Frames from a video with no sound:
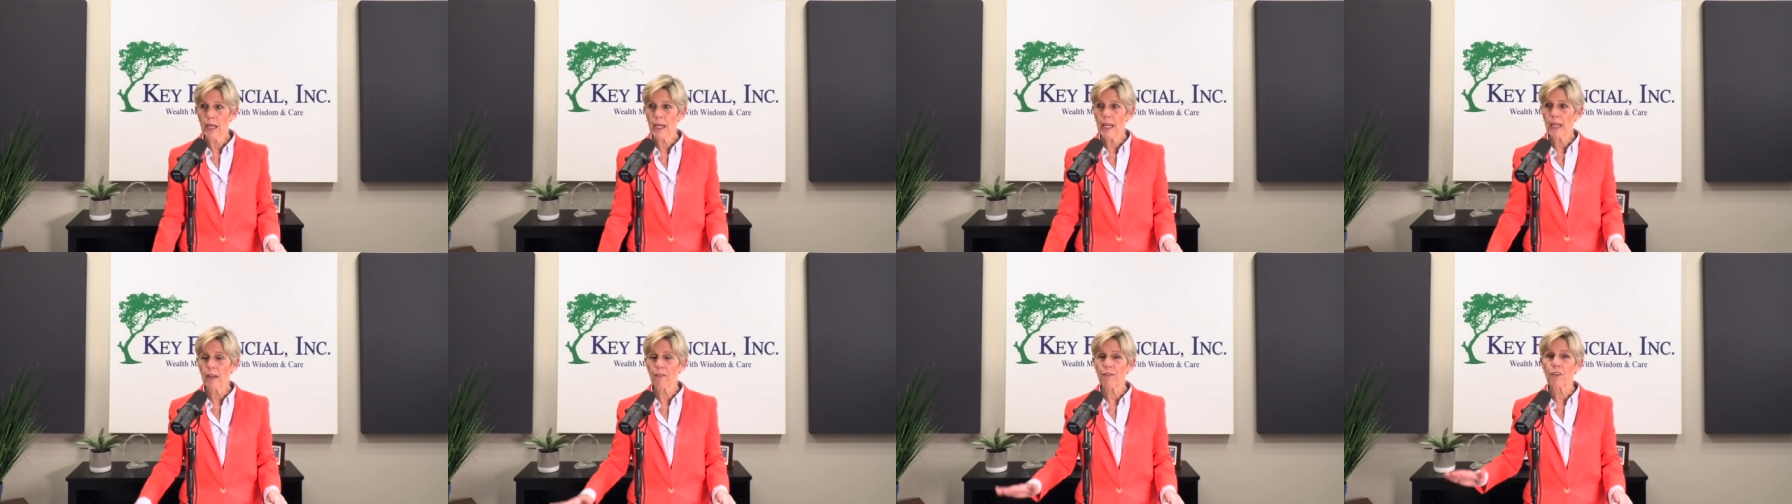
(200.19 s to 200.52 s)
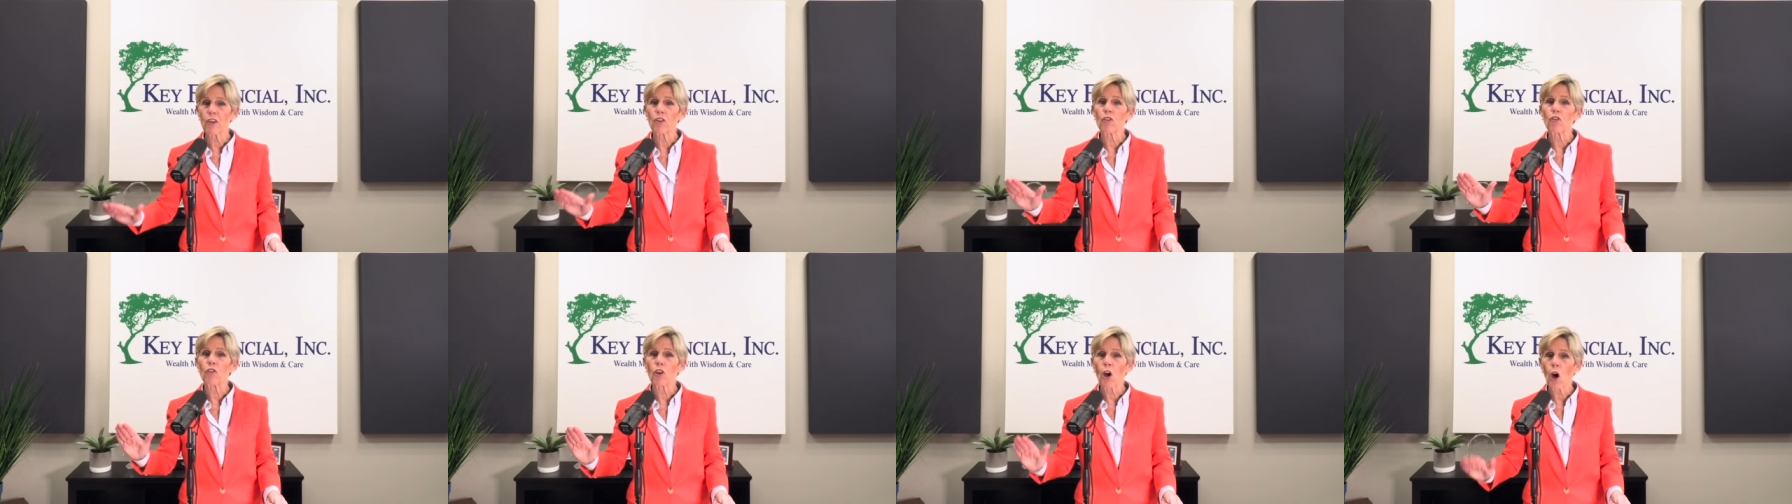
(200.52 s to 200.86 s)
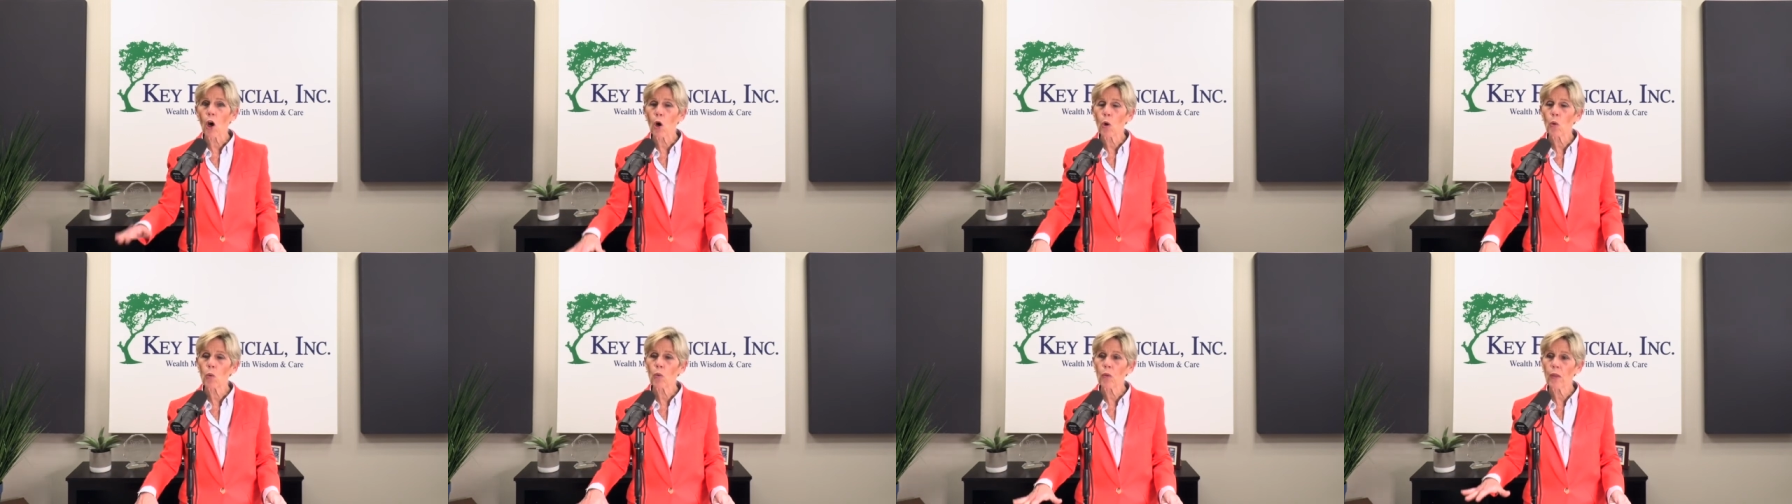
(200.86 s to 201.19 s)
If you
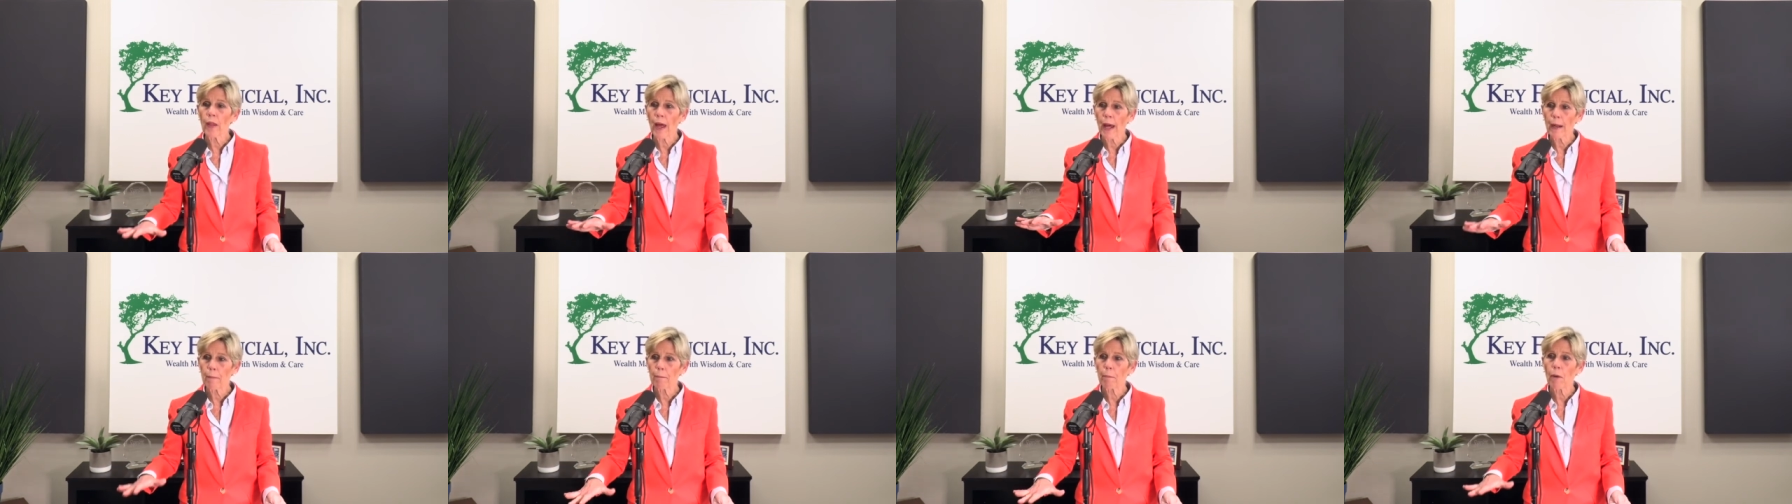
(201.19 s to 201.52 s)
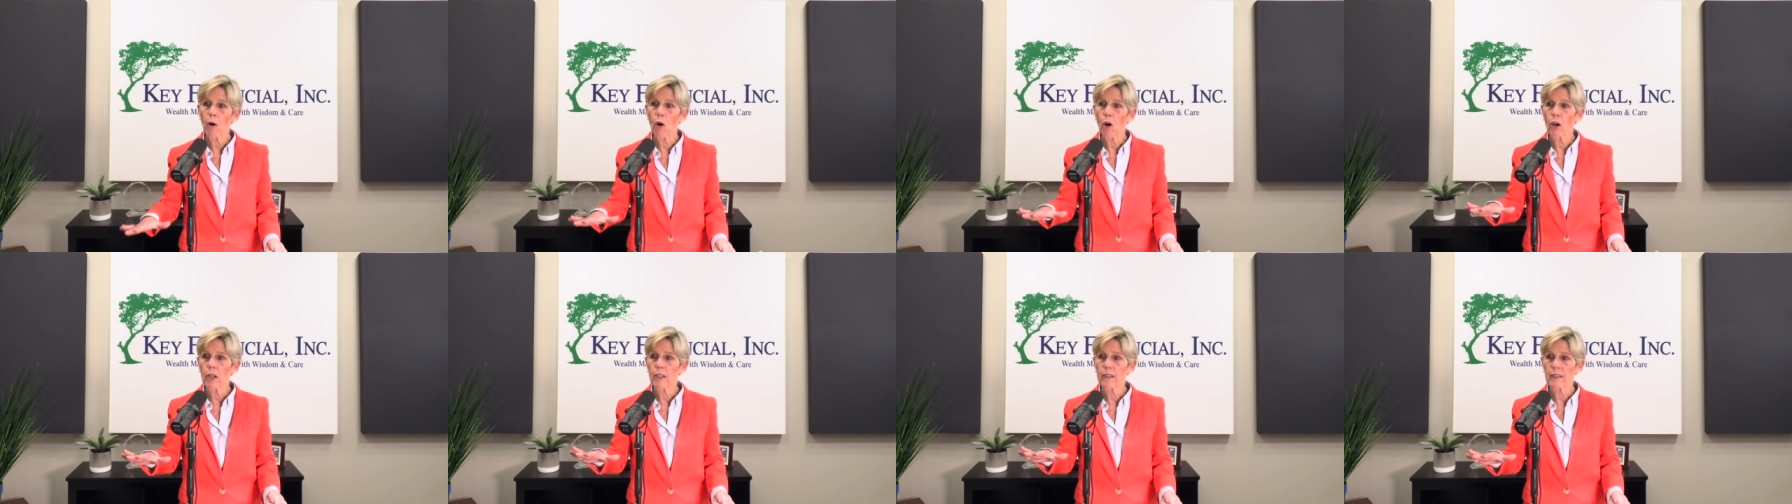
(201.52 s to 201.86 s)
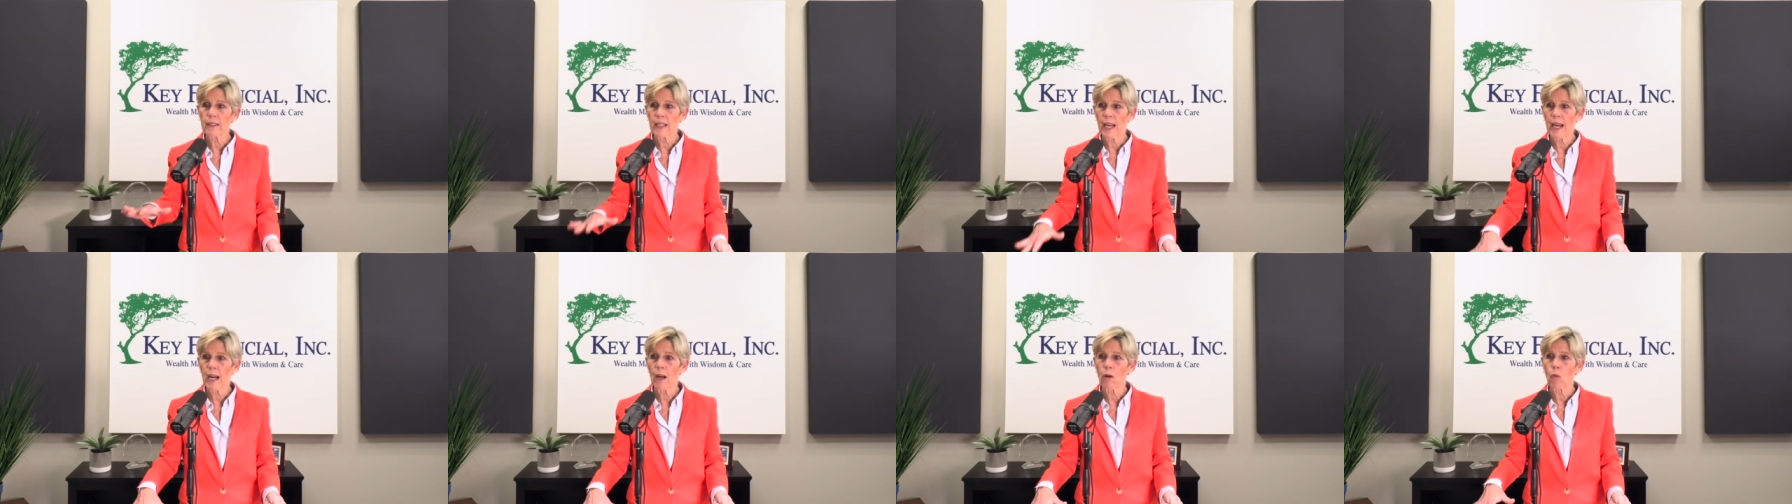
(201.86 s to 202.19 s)
tone that part
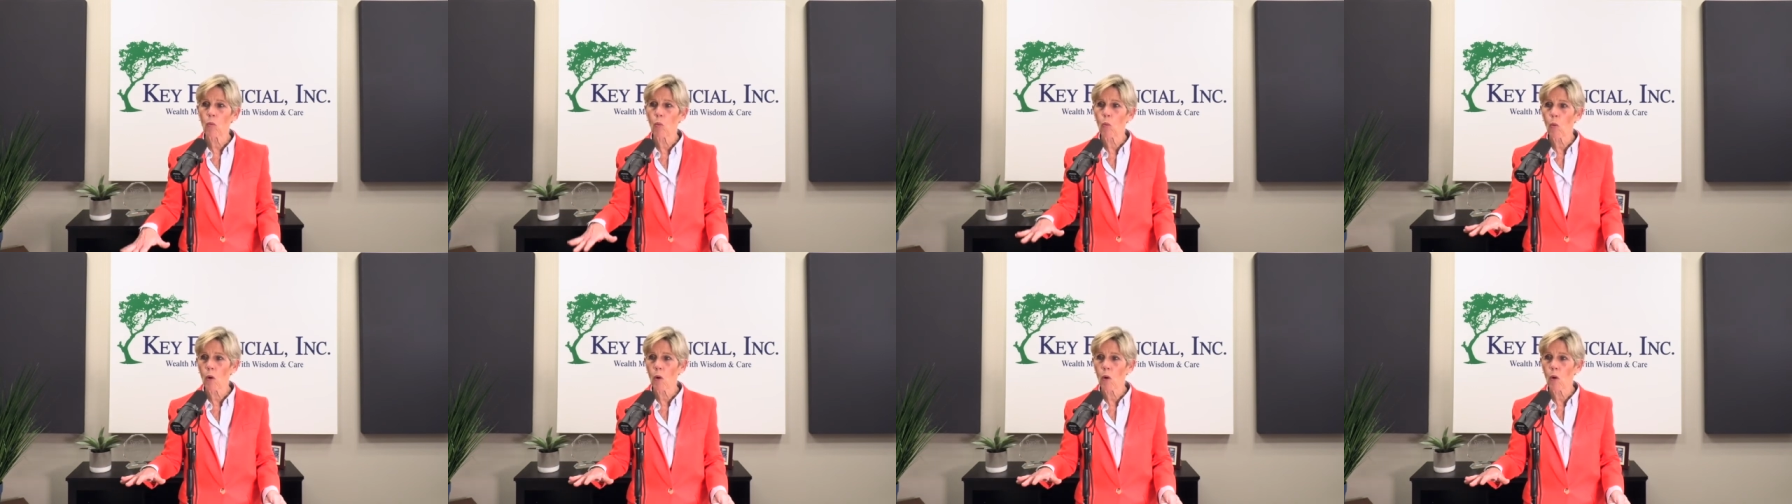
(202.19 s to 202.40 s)
down,